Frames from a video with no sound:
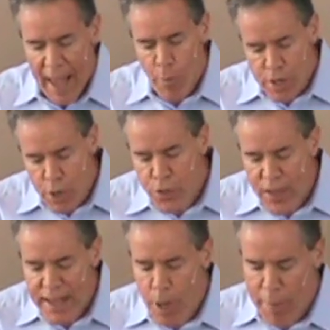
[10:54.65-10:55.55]
And when you
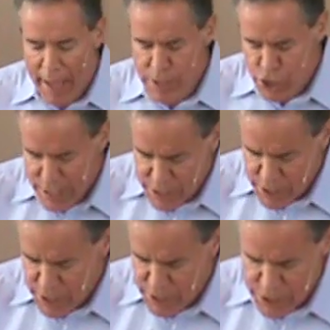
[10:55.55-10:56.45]
think about
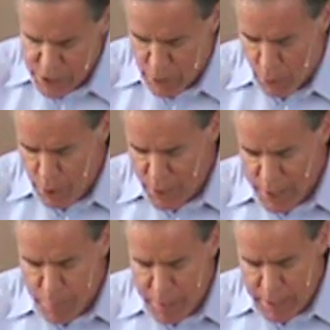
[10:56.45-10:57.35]
Jesus'
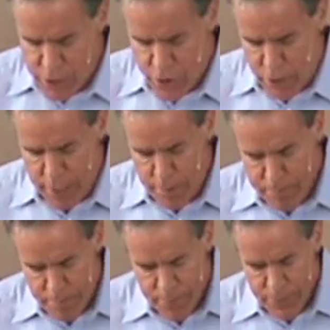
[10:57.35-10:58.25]
earthly ministry,
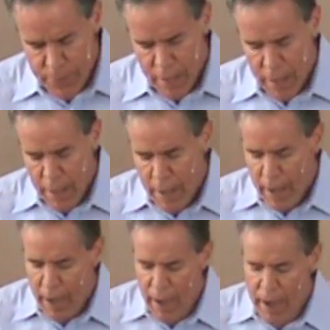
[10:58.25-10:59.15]

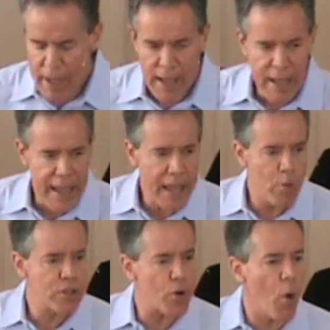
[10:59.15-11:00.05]
uh, he
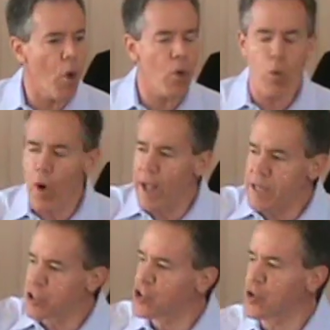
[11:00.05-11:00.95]
was
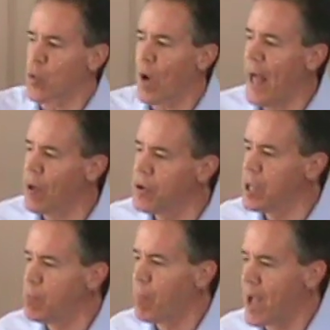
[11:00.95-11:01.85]
always surrounded